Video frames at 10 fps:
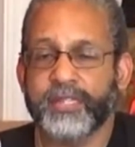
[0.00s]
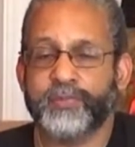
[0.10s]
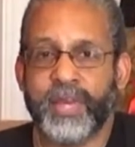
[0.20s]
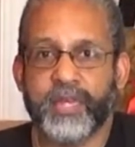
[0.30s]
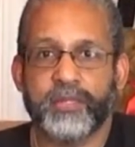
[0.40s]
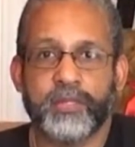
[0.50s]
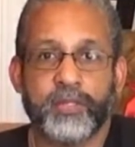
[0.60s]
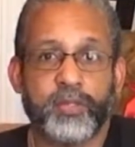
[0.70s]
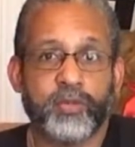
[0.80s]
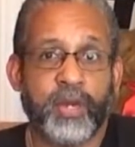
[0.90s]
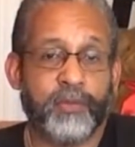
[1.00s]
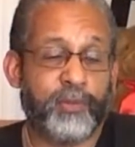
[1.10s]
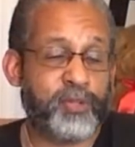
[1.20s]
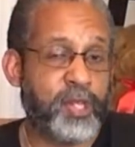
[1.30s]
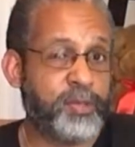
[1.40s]
Spades is a suit that
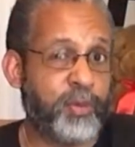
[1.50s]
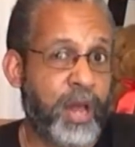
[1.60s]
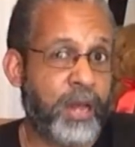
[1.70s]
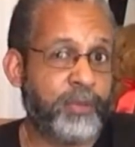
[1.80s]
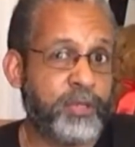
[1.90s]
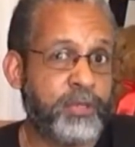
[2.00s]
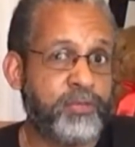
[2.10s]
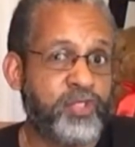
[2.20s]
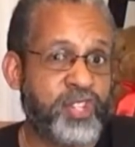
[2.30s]
represents problems,